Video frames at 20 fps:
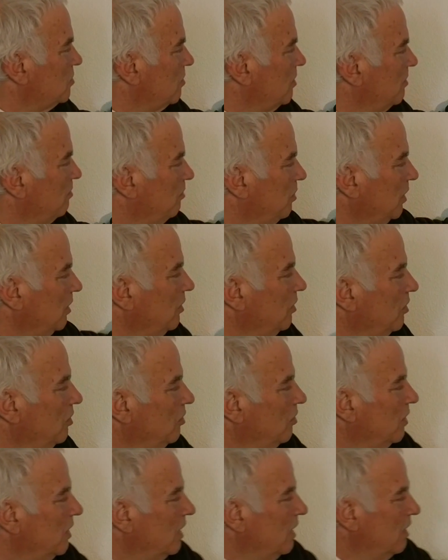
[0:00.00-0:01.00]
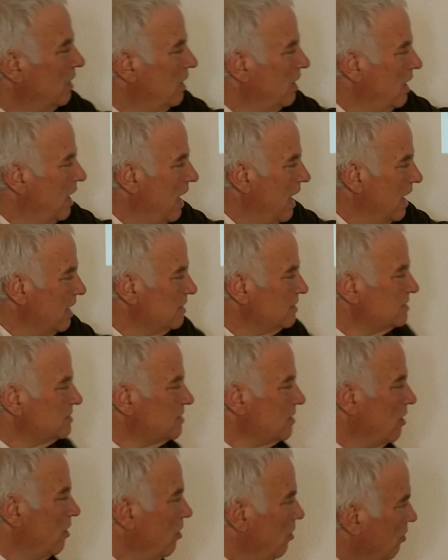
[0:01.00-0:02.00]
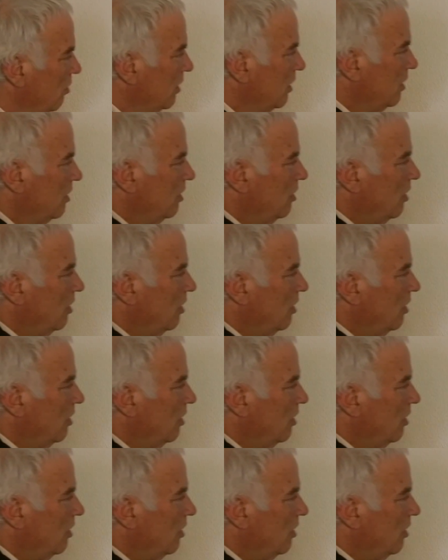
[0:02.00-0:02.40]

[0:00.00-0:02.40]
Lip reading: are in blue. And so